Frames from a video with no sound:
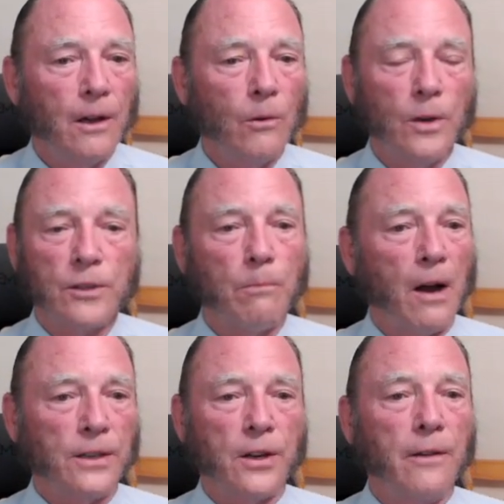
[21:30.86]
which
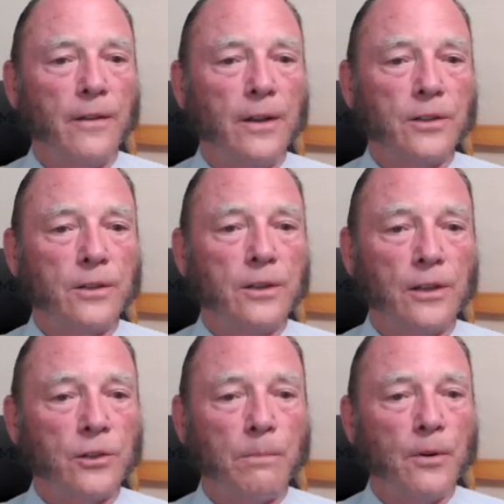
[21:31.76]
Boscovich
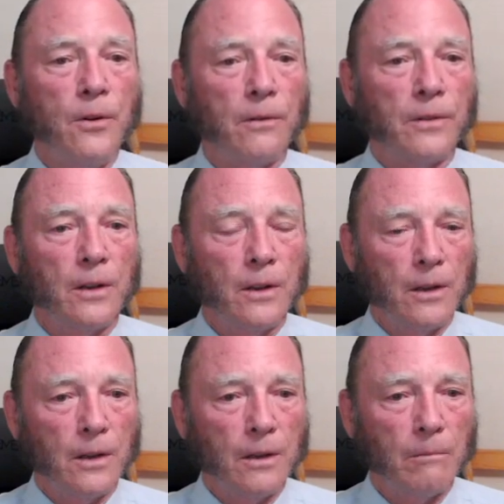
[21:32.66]
disproved.
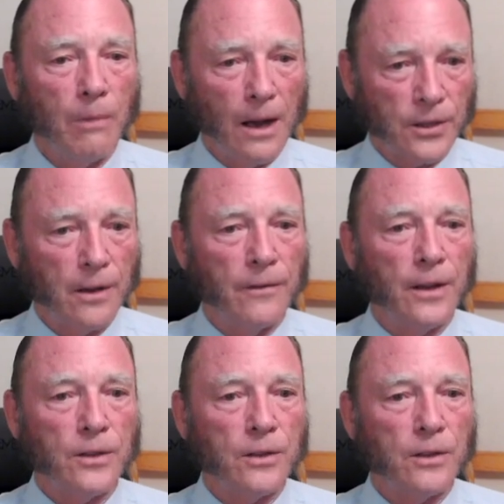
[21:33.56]

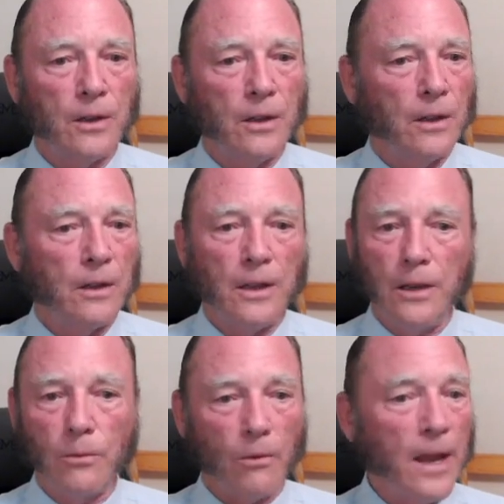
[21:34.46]
Boscovich
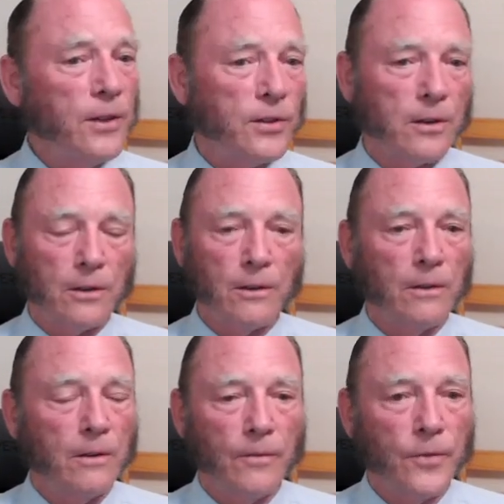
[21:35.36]
erased
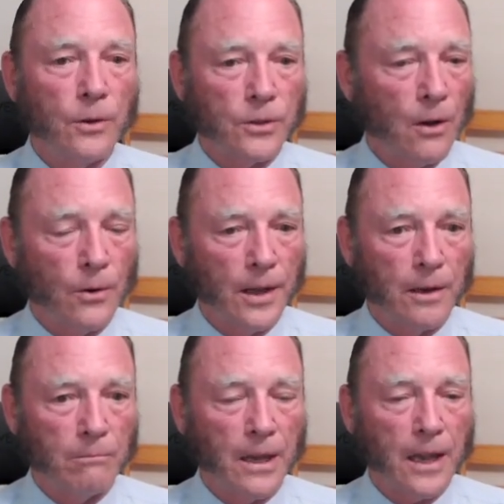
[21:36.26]

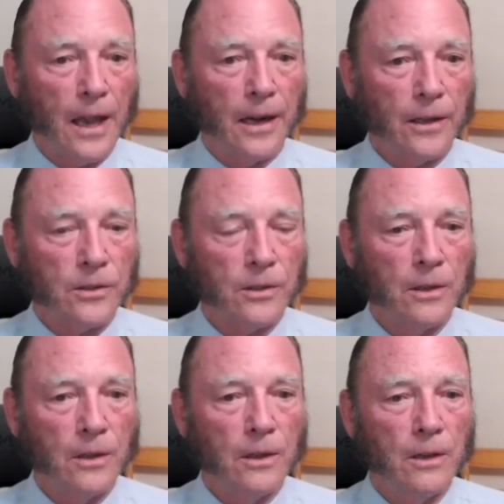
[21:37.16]
Newtonian mechanics.
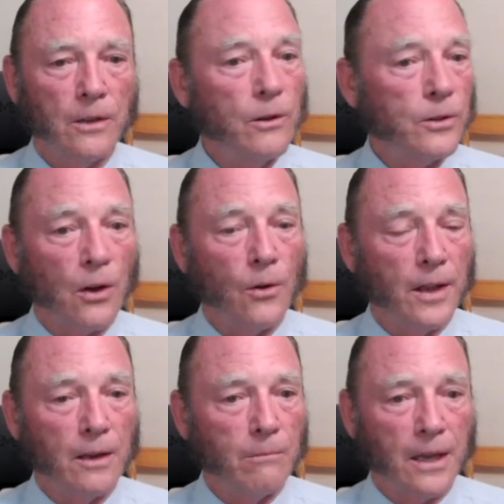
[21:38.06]

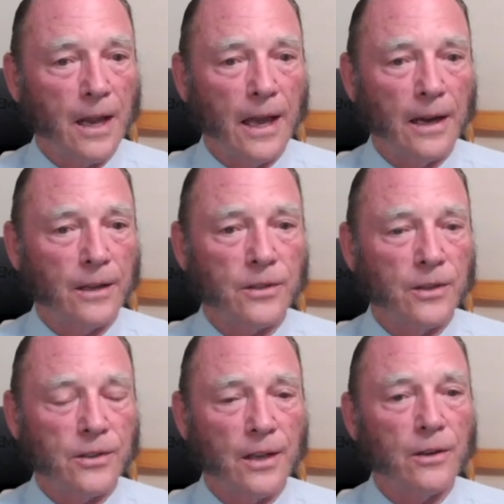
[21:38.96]
Newtonian mechanics
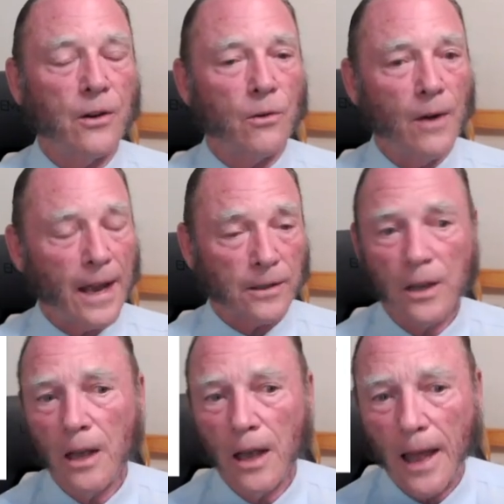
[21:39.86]
is incorrect
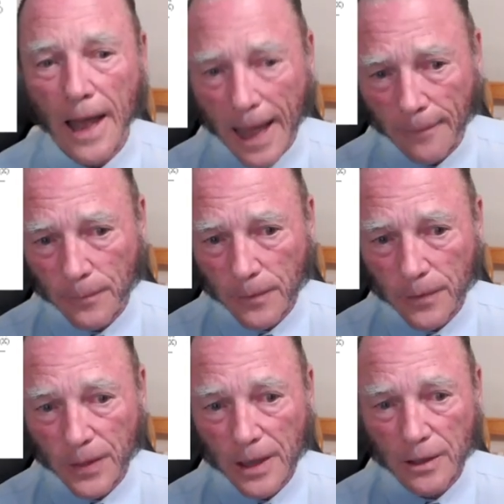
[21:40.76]
at
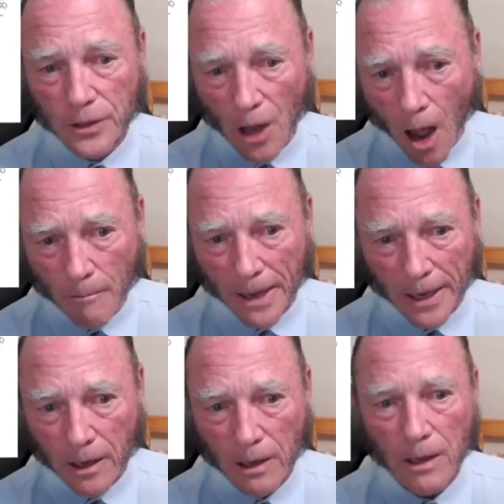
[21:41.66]
the
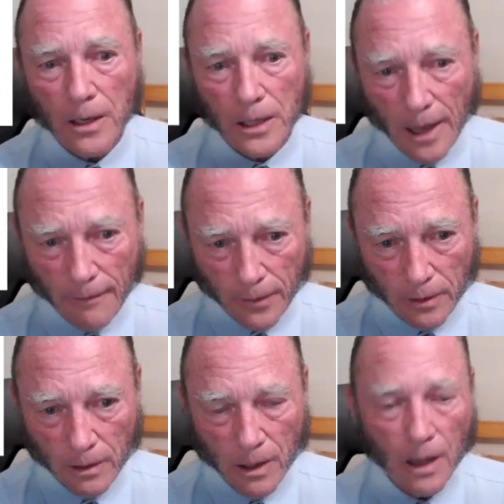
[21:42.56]
atomic level.
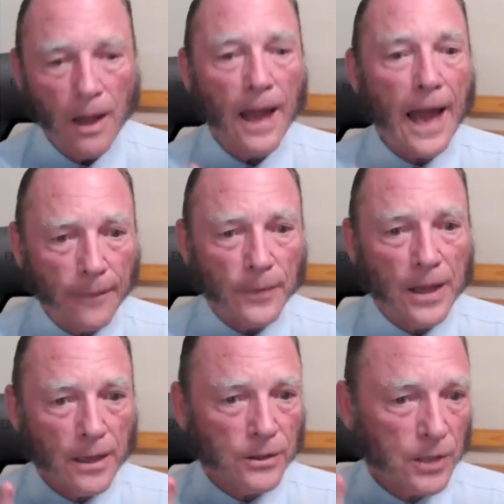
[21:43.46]
At
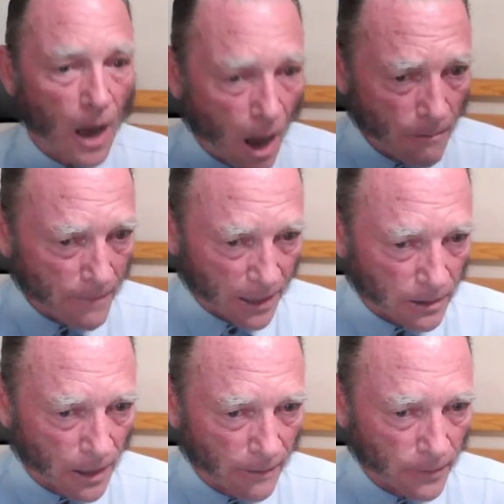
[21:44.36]
the atomic
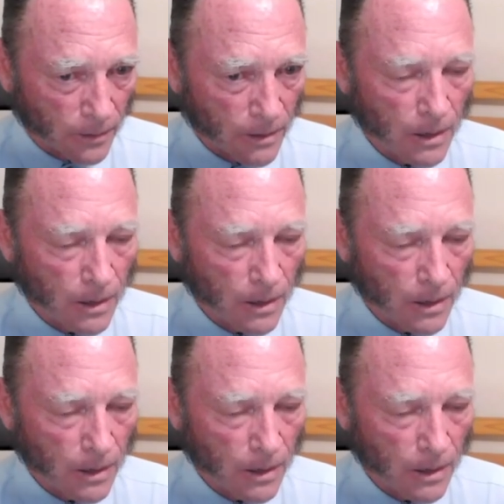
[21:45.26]
level.